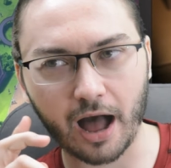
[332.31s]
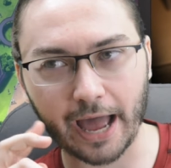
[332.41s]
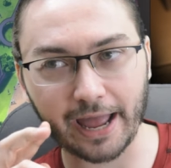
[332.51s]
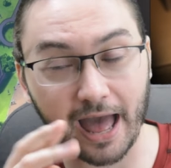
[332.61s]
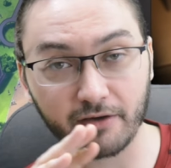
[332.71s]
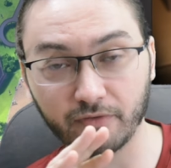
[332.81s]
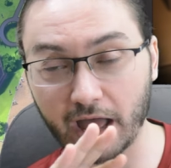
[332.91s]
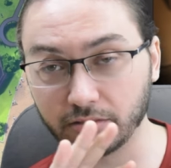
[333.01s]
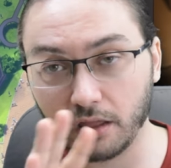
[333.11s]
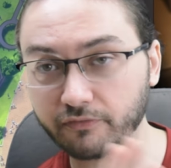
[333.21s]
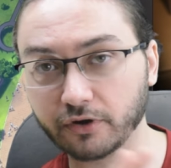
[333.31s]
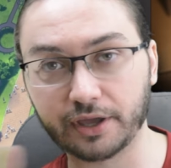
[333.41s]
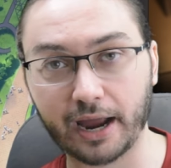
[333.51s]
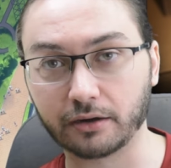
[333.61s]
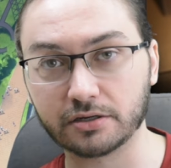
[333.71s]
I love her
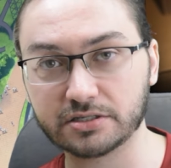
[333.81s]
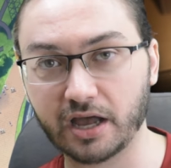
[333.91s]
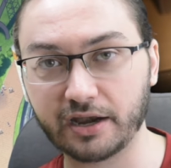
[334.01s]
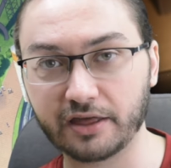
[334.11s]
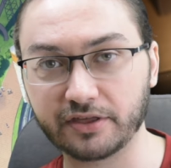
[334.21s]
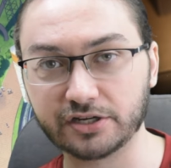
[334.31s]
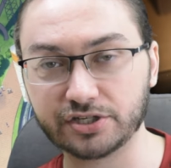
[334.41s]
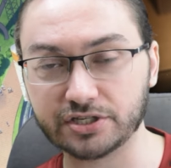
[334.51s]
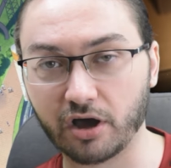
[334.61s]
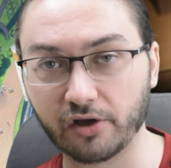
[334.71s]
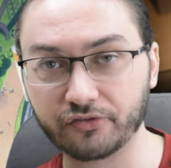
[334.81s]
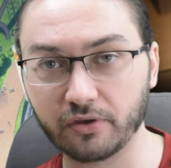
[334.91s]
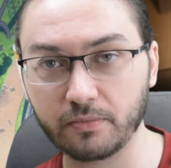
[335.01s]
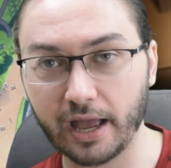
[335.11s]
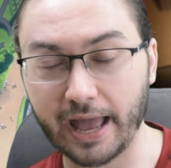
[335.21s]
character design. I think she's
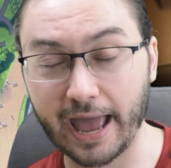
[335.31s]
awesome.